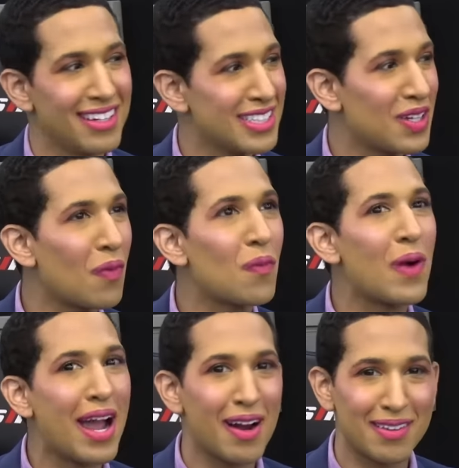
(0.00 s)
to
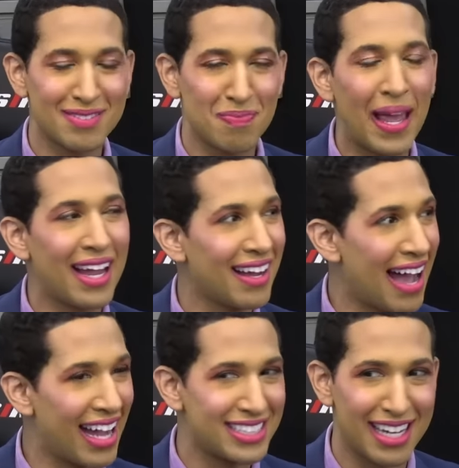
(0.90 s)
wear pink
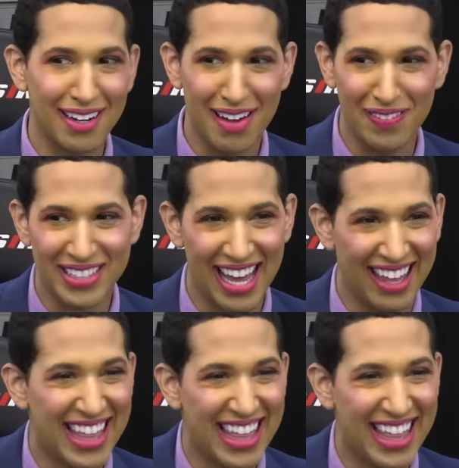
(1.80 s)
eyeshadow every day.